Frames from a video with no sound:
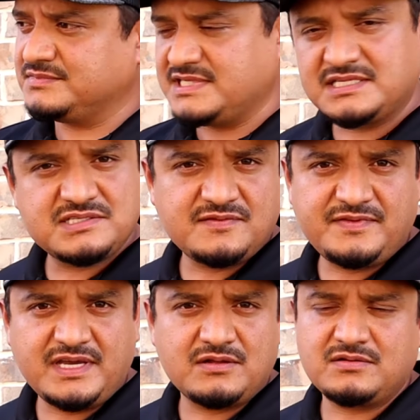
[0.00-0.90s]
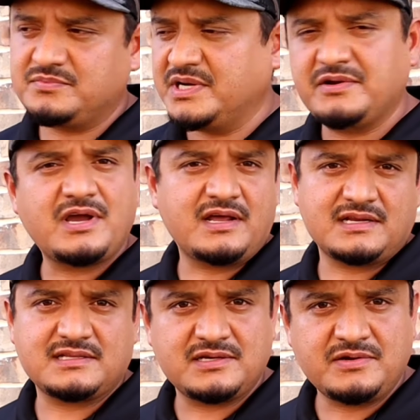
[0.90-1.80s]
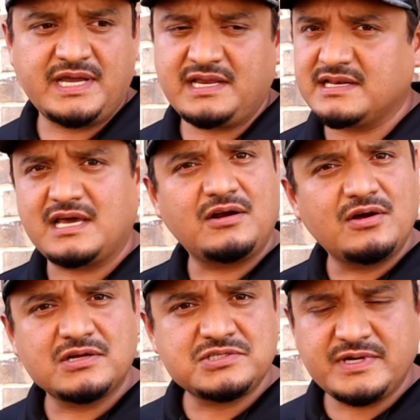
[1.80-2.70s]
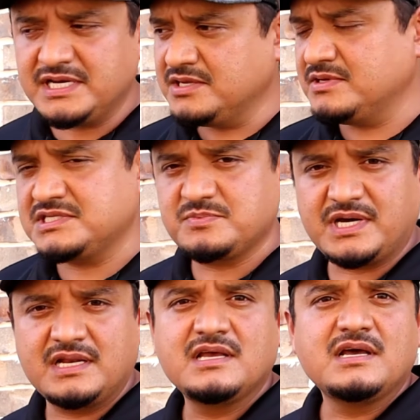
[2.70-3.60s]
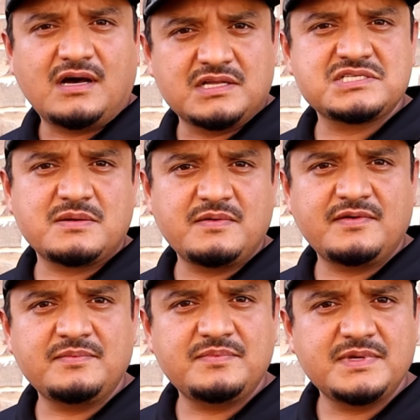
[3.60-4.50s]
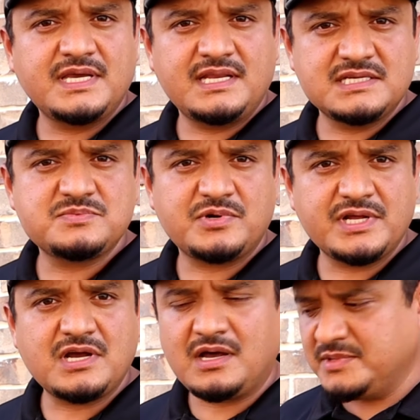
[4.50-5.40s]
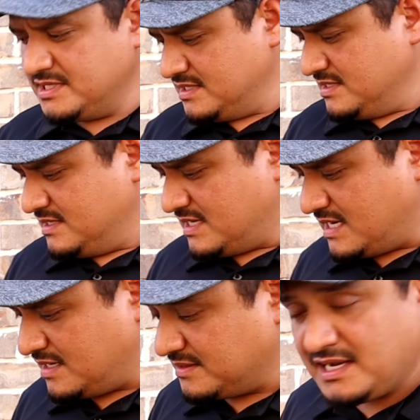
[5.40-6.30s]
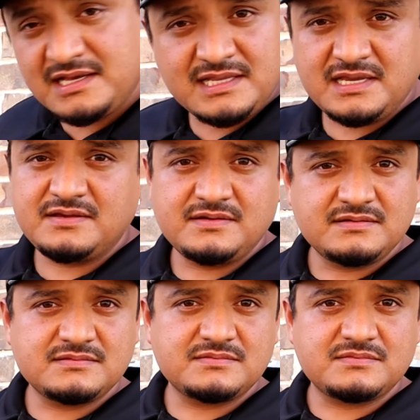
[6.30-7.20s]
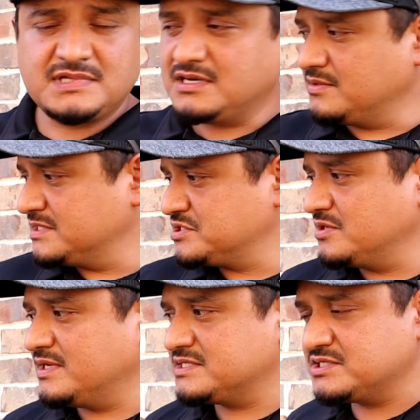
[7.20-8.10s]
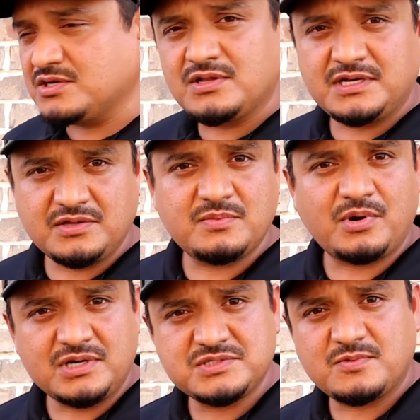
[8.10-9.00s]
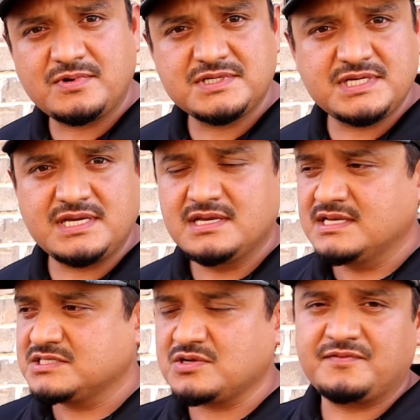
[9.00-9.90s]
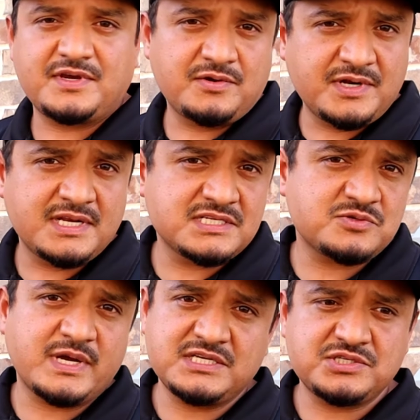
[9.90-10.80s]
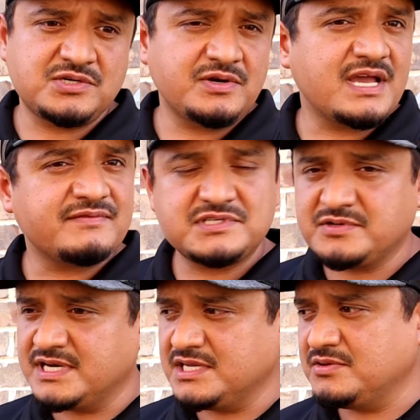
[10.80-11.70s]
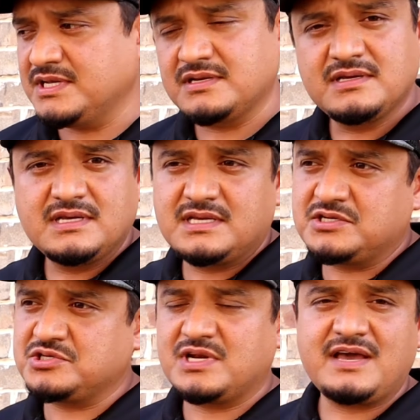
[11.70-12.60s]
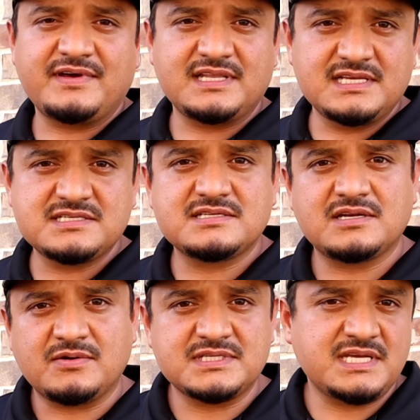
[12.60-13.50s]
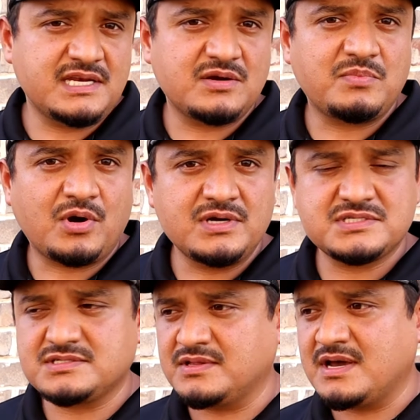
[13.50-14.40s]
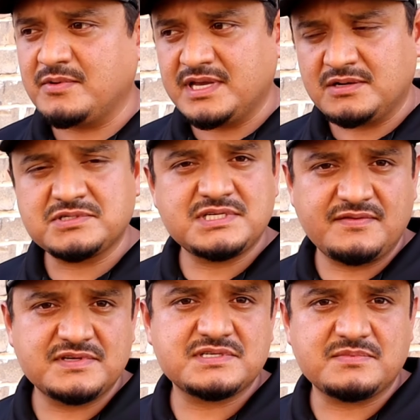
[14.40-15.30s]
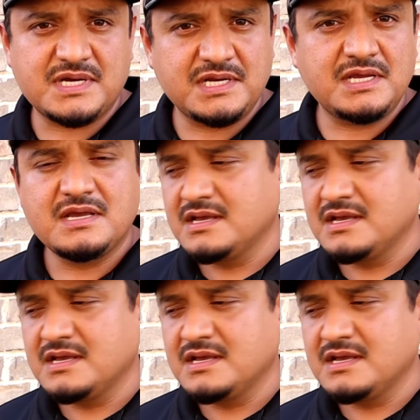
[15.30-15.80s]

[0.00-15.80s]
tends to fail periodically. Okay, not on all Trane units, but on some of them it is pretty common. Luckily, you know, this unit's still under the parts warranty, so if your unit is registered, you have a Trane unit, you should have at least, you know, a 10-year parts, so that way it'll save you some money